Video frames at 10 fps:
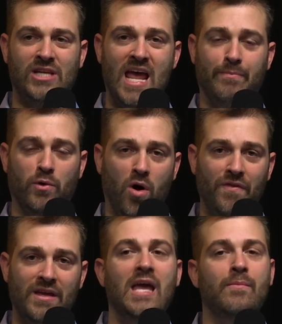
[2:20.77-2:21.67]
Tampa
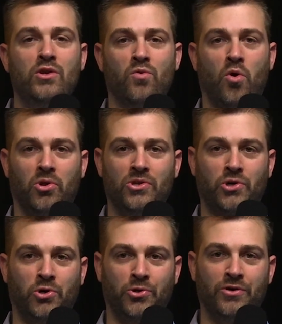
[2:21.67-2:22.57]
won the game in New
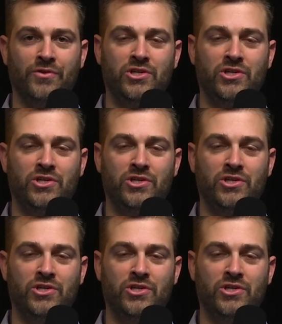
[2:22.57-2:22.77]
Orleans earlier